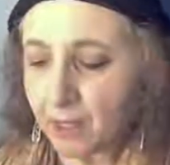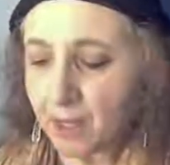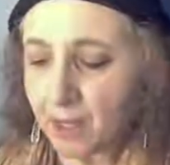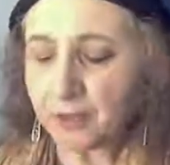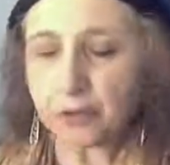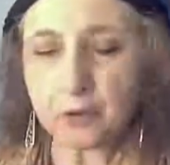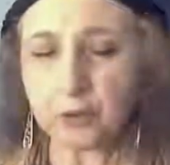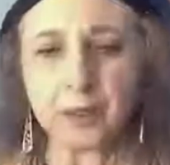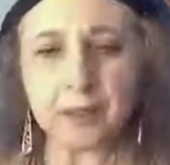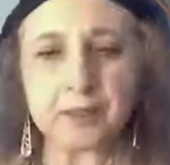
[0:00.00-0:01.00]
I do want
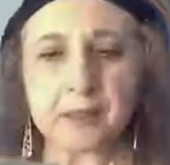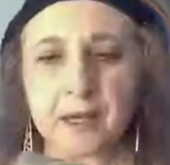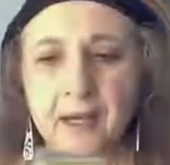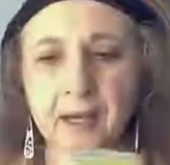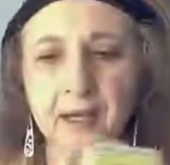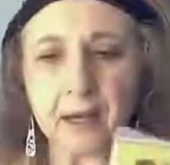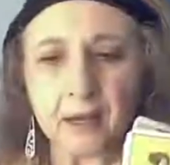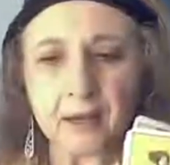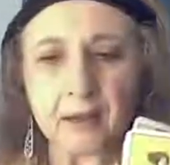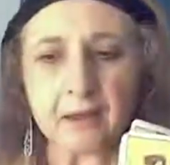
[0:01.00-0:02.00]
to say
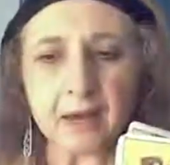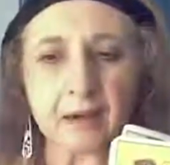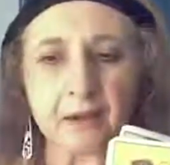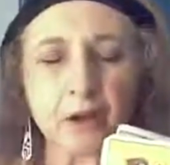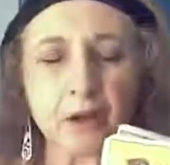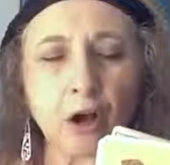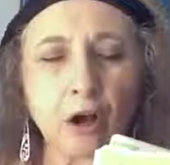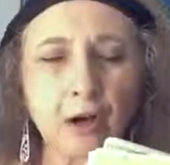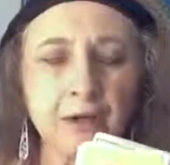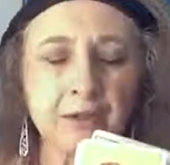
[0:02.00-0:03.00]
that the
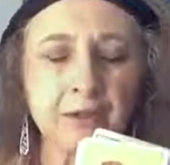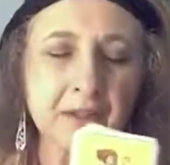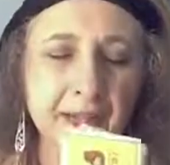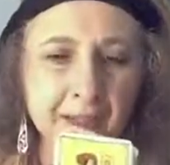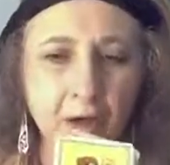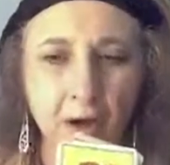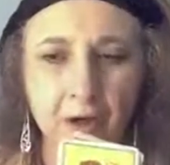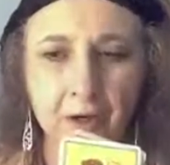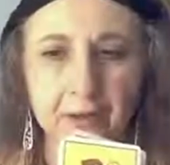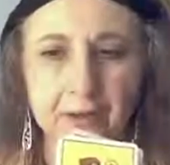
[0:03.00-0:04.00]
cards, these
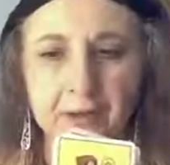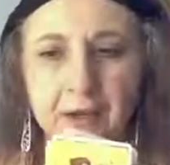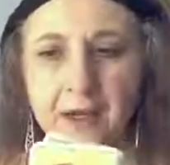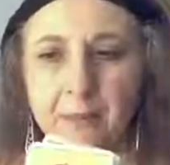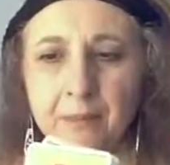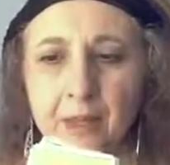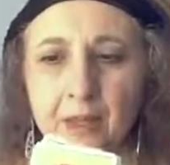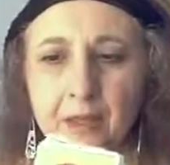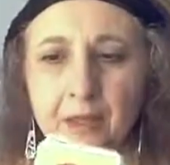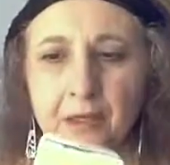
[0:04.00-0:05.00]
cards, and I'm
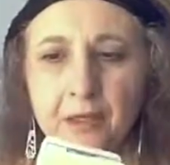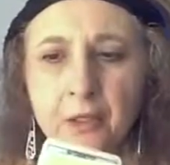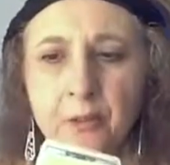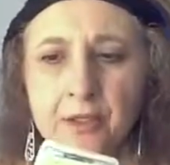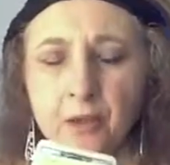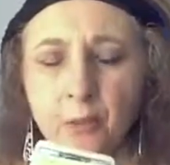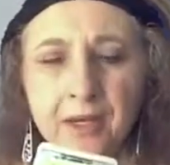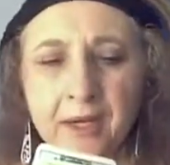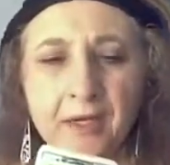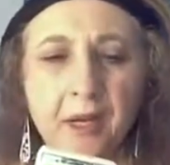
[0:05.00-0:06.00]
using
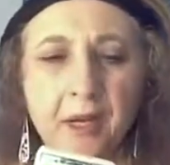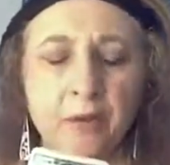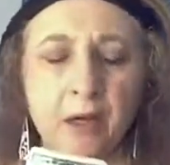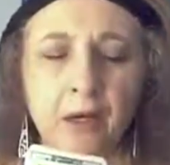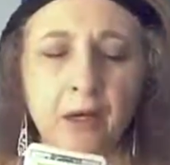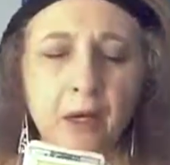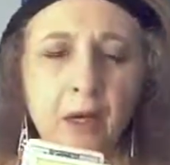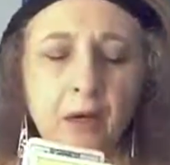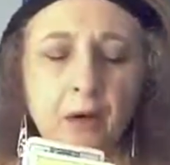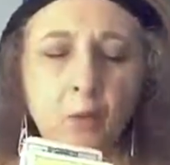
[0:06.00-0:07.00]
right now the
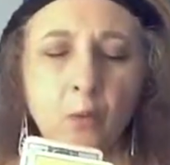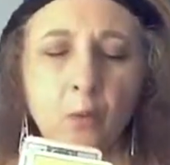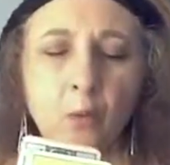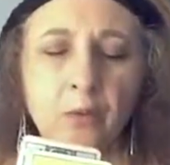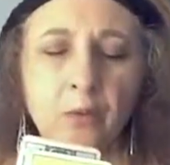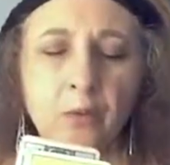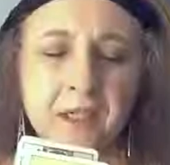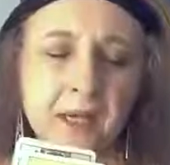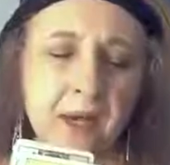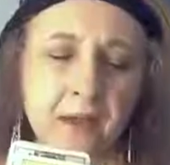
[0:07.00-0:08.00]

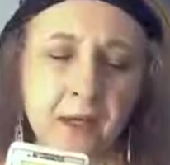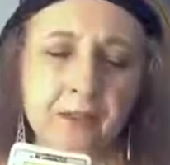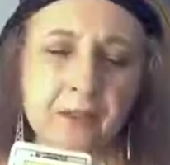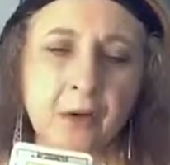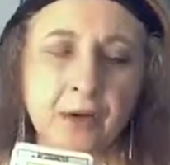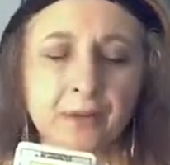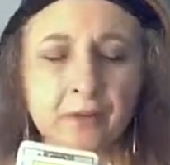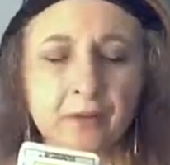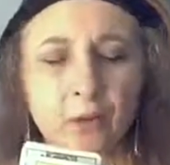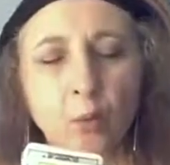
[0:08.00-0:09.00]
deck that is known as the
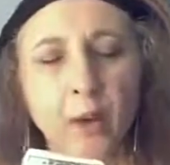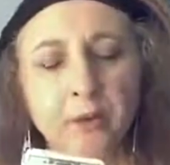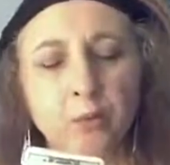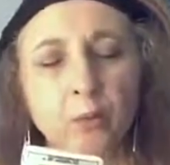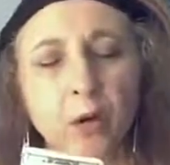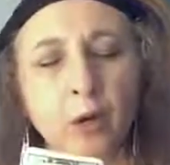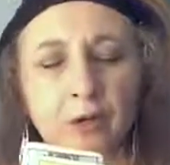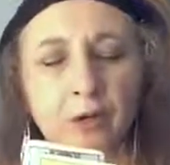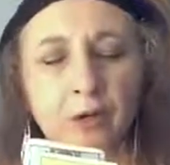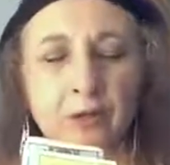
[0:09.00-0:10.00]
Waite
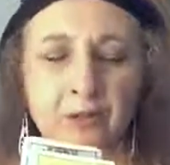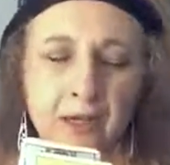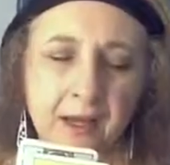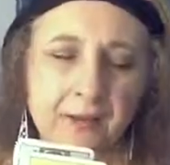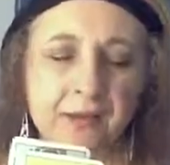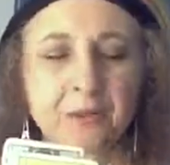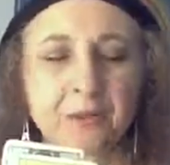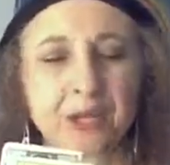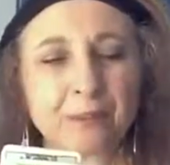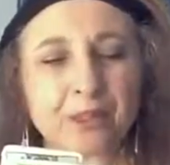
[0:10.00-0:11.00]
Rider deck,
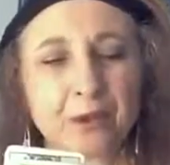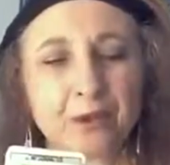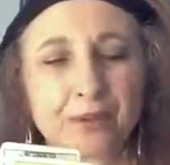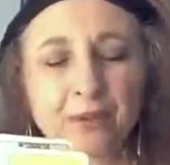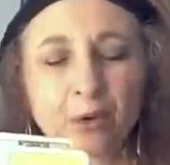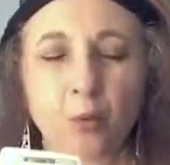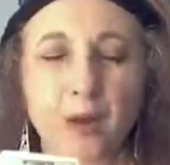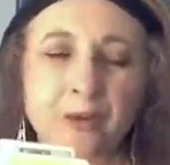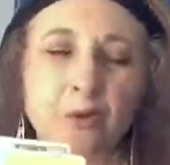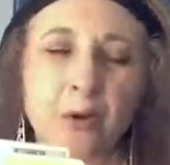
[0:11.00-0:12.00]
sometimes known as the
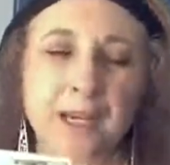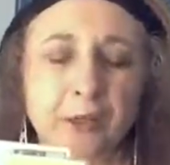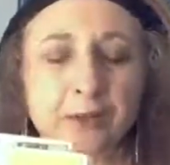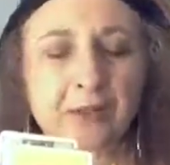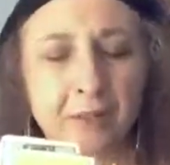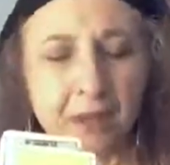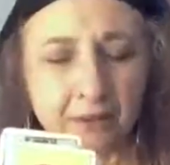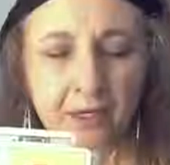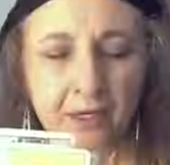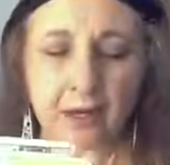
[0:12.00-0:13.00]
Waite Rider Smith
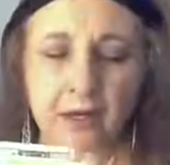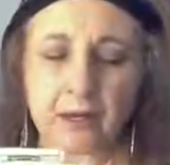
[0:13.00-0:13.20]
deck.